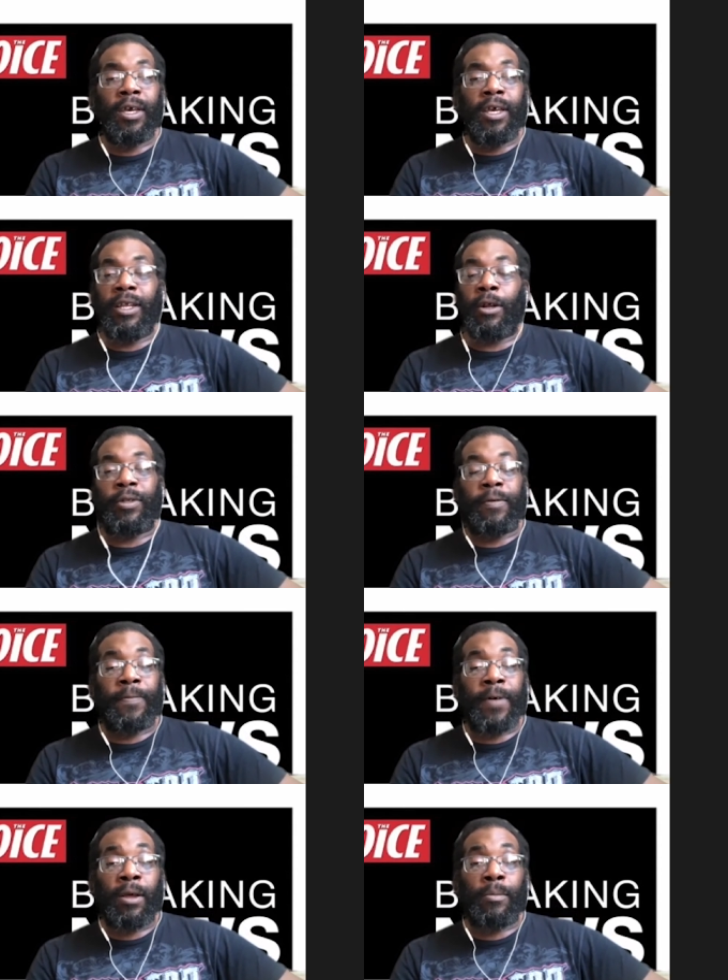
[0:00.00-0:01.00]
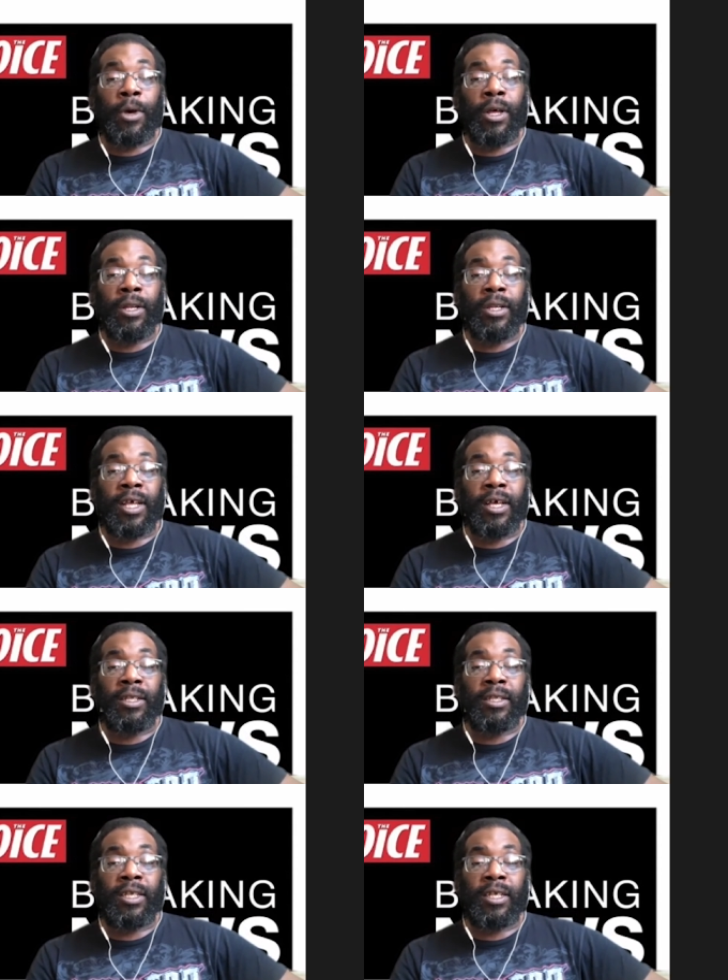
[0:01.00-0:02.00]
you know, development that
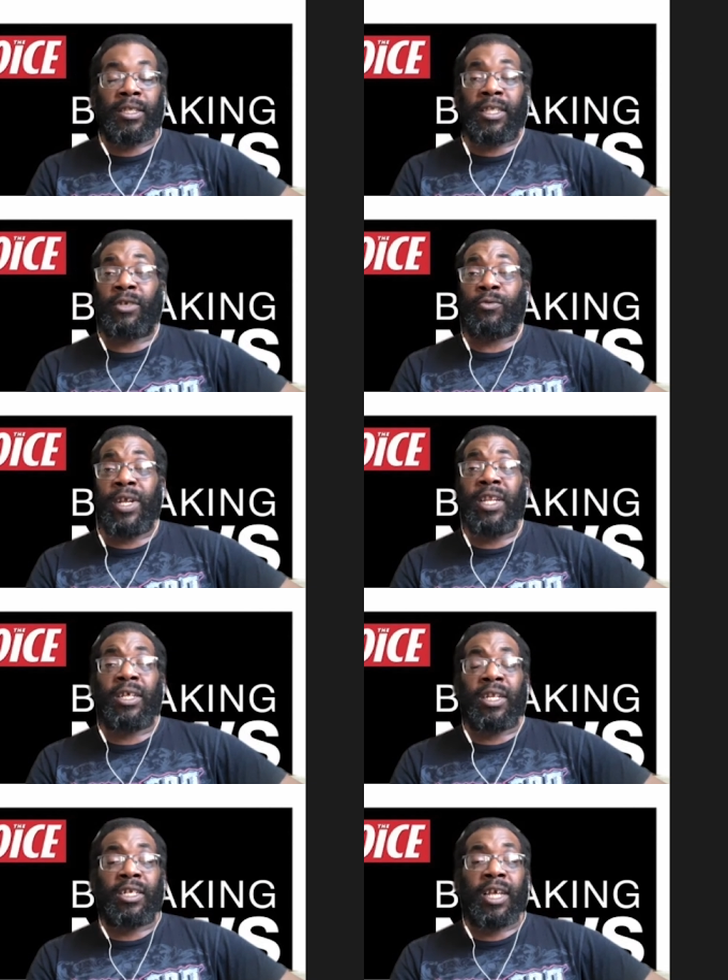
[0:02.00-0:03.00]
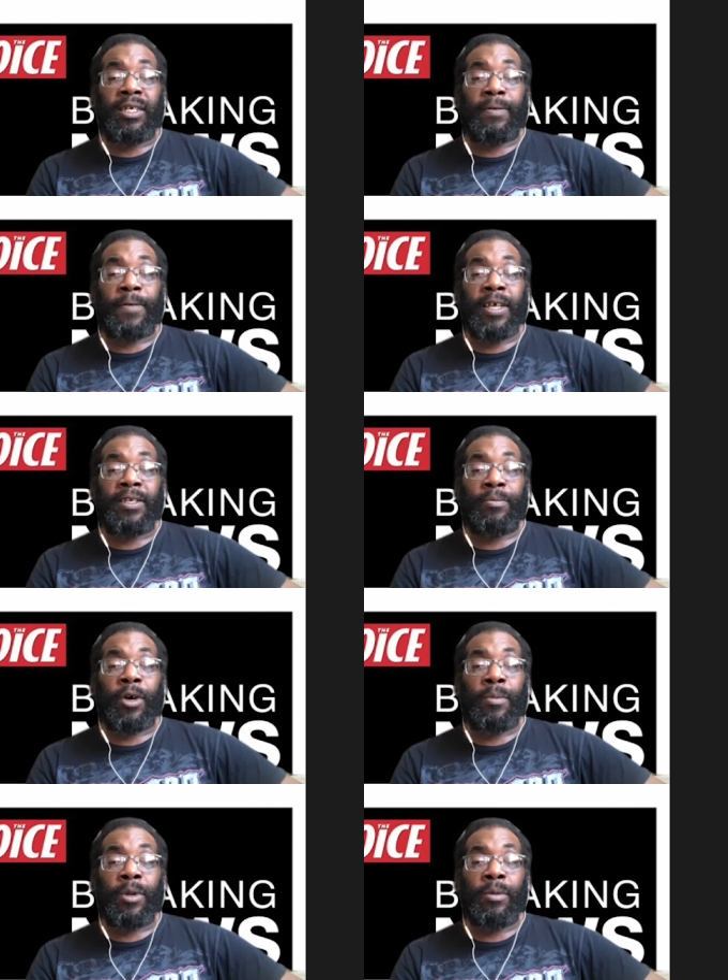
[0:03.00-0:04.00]
just that's really going to change the face of
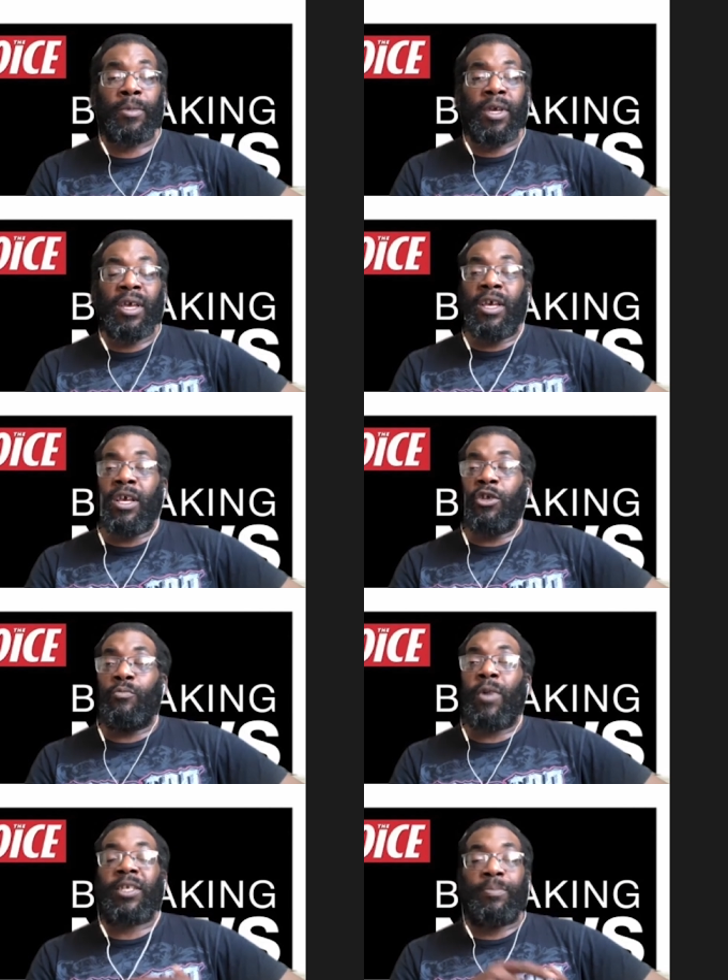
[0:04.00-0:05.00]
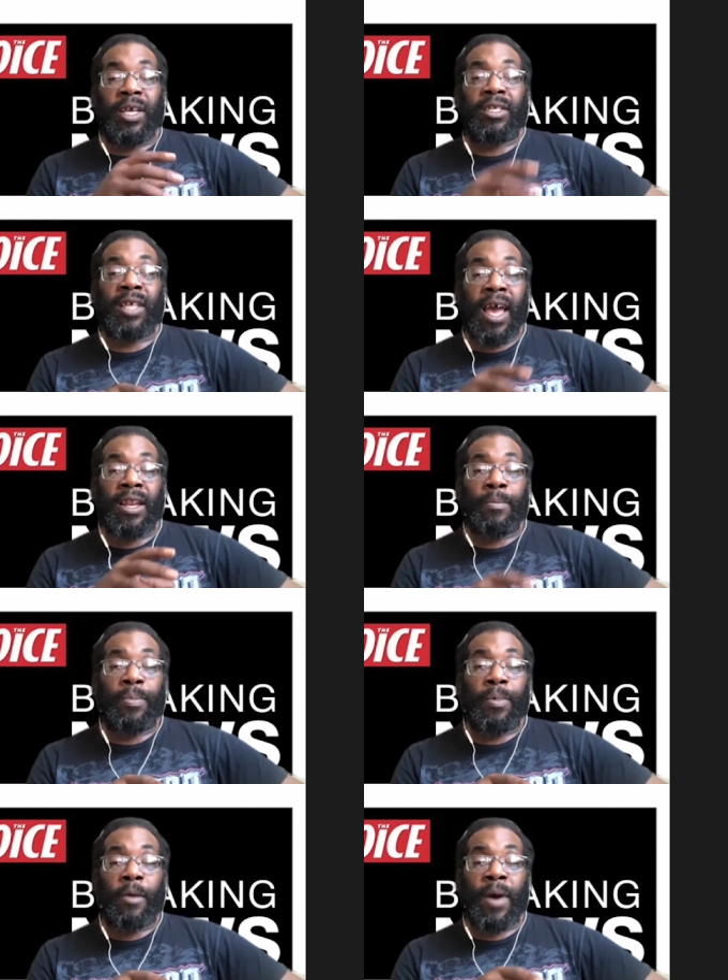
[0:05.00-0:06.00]
Birmingham. You must be excited
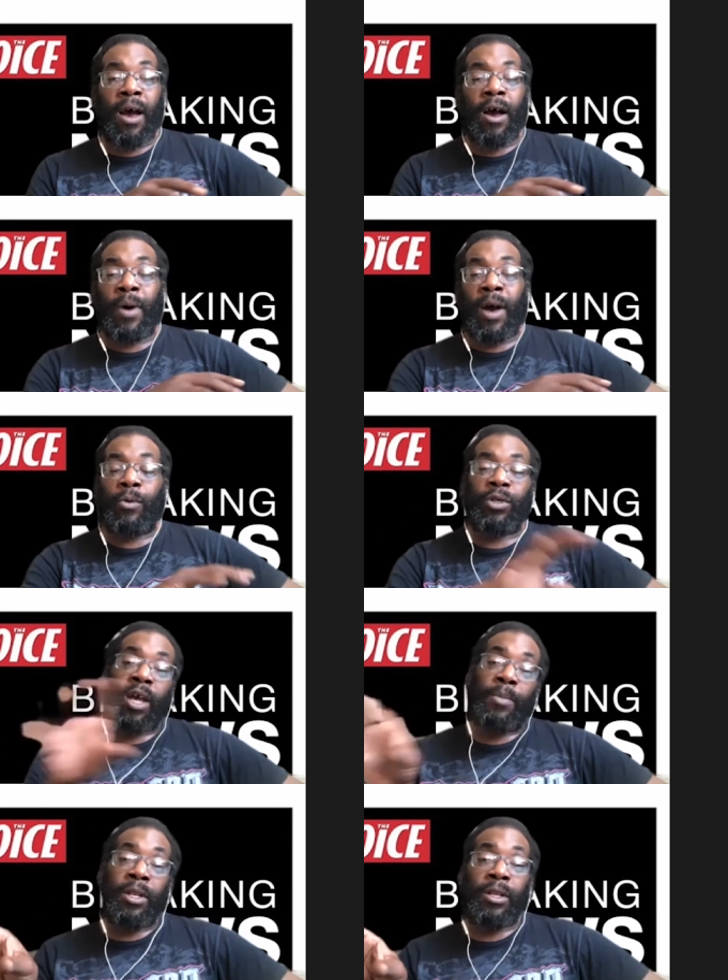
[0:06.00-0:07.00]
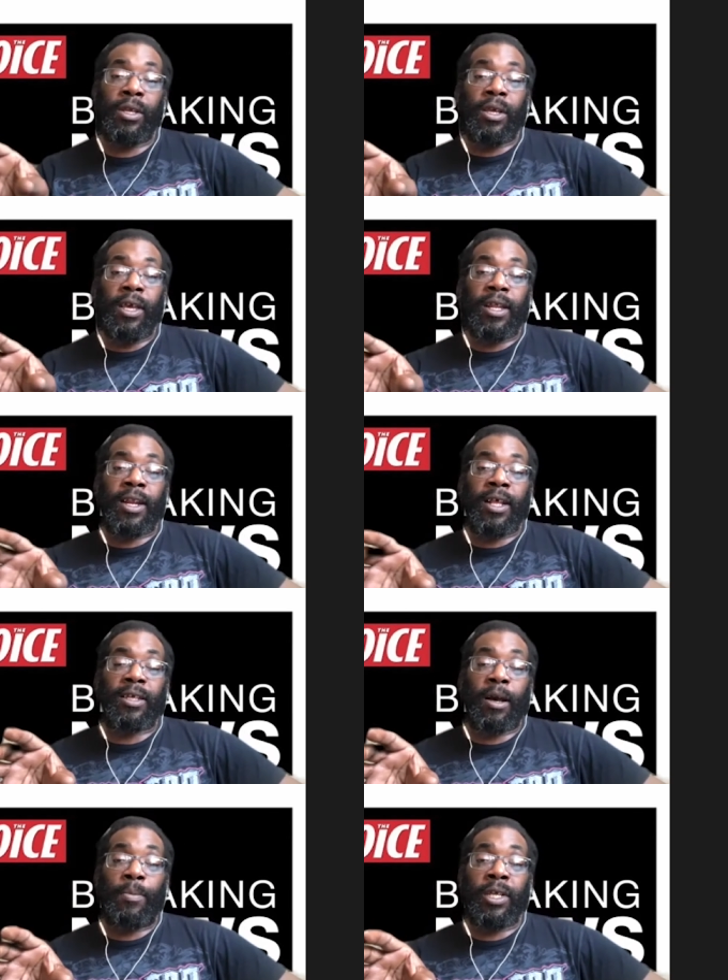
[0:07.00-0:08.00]
about about what's coming in the next
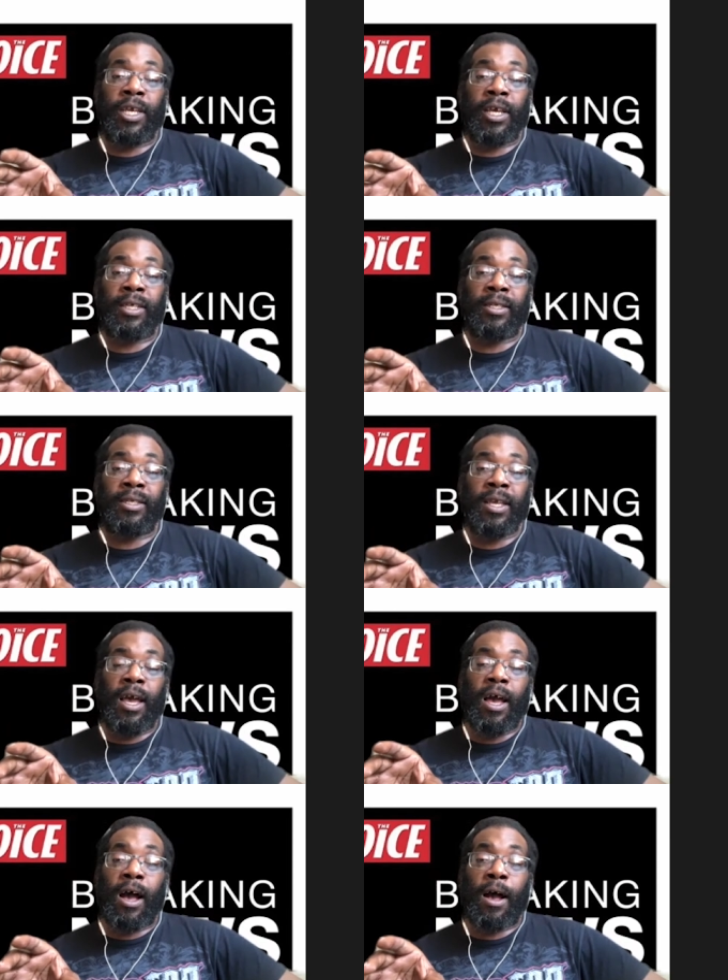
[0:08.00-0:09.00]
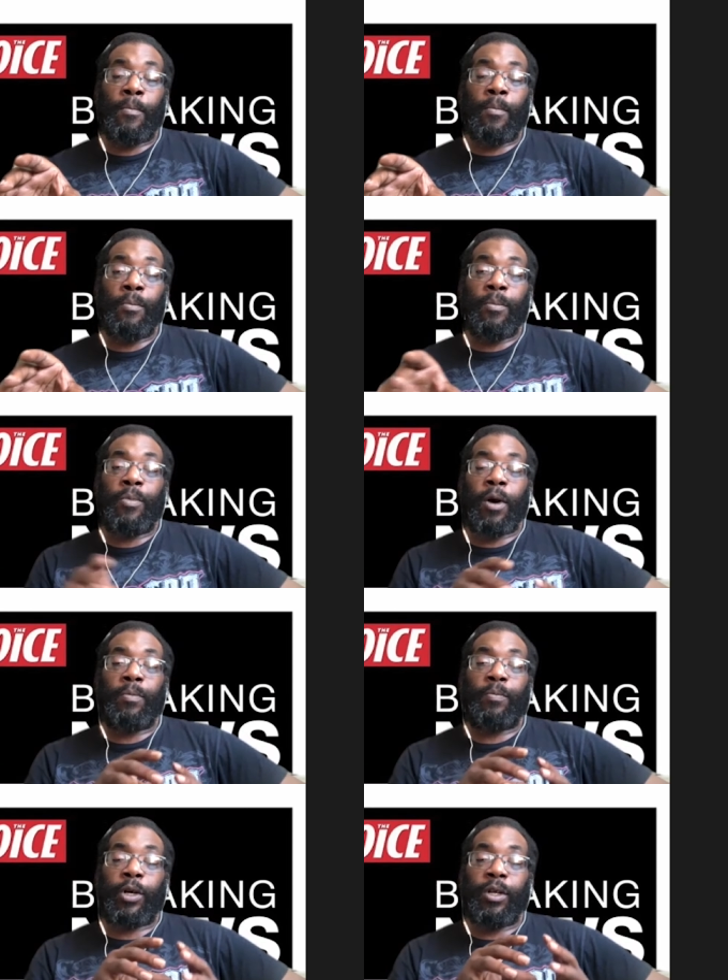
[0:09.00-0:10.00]
couple of years. Um, but
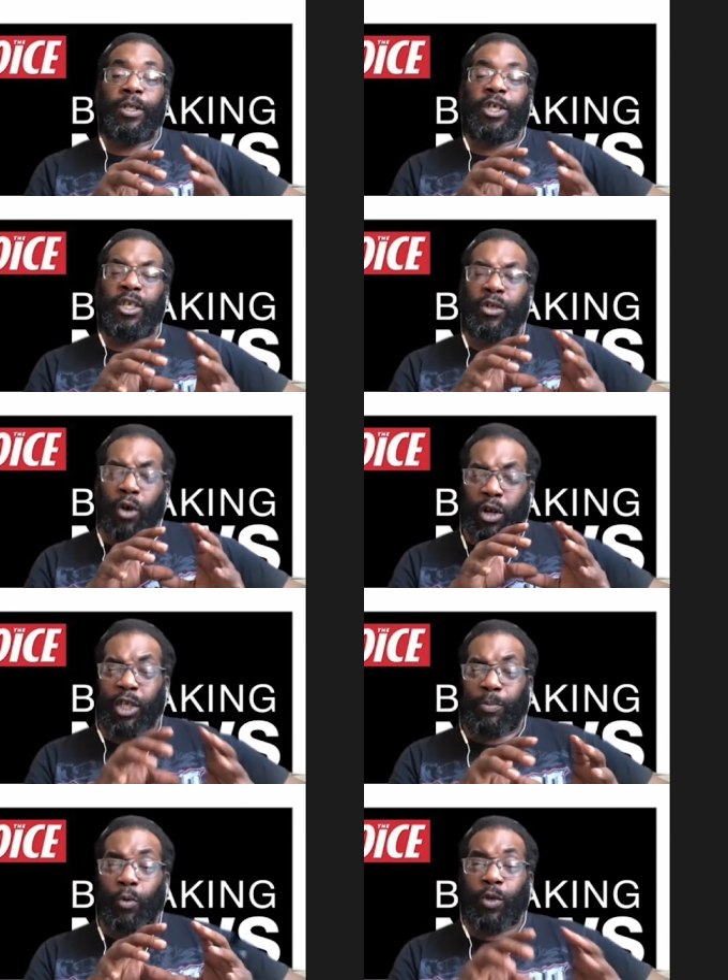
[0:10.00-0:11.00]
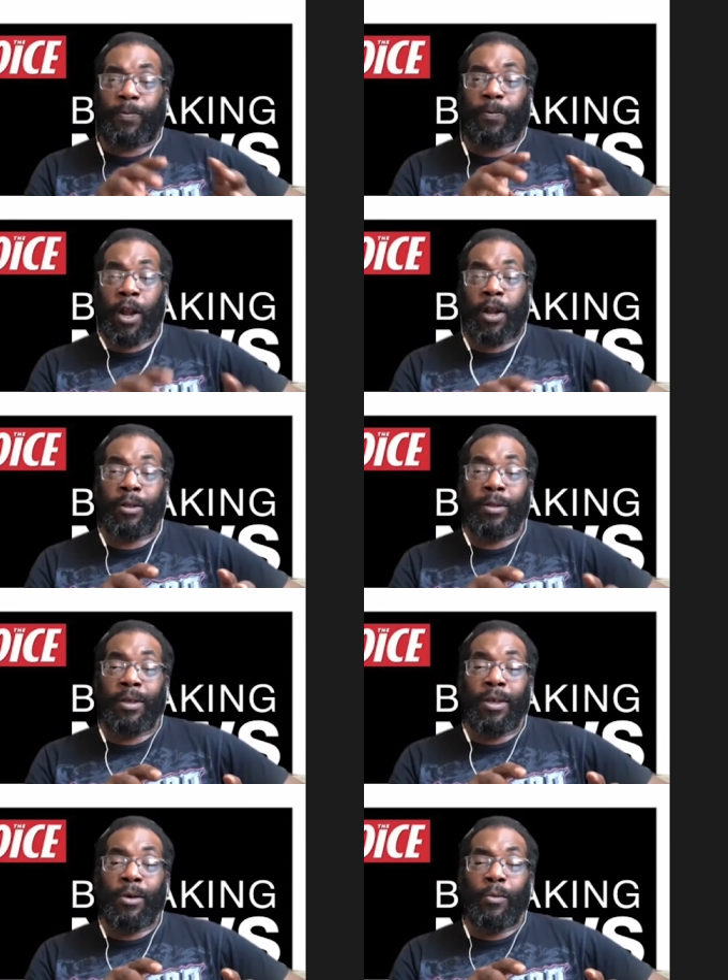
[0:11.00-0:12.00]
but just on a sports front,
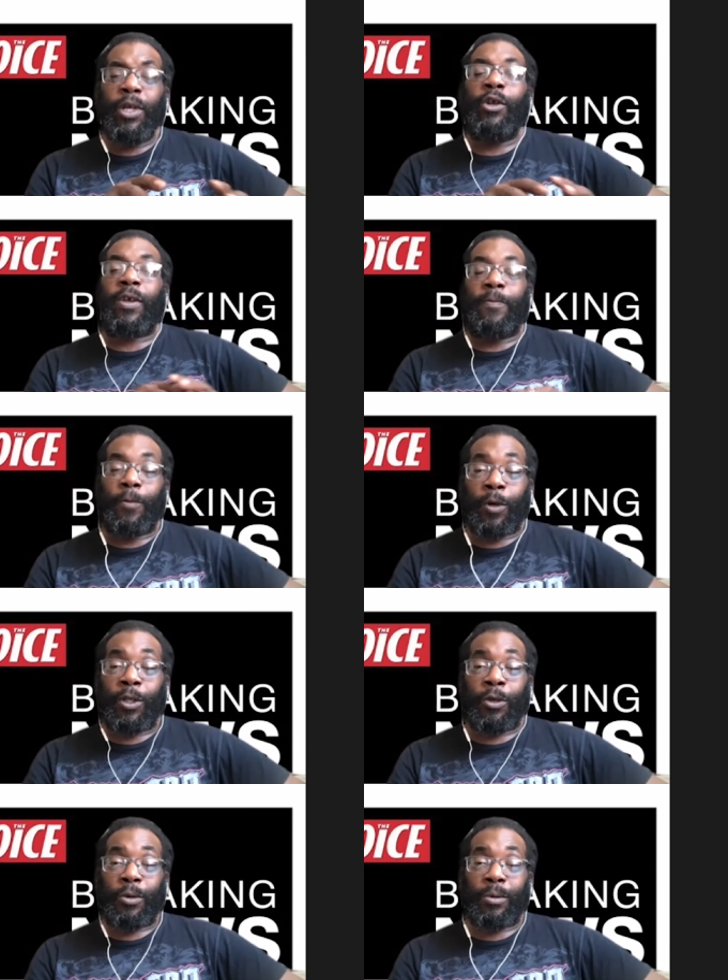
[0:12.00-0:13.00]
what are you looking forward to?